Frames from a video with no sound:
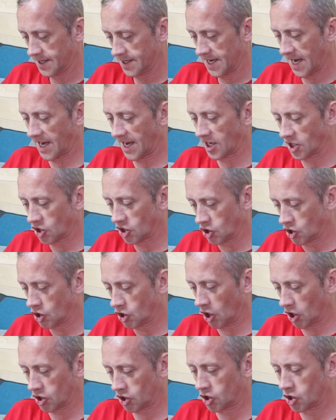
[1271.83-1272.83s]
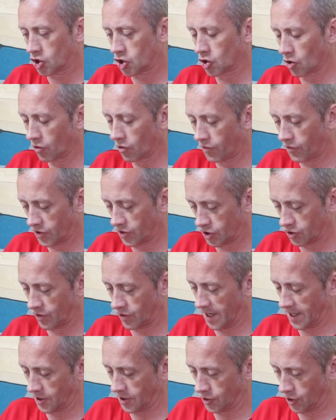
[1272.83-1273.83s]
It is just so
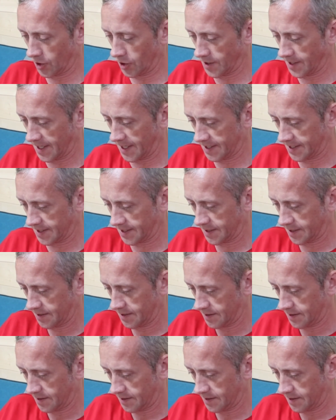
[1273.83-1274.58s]
frustrating doing this.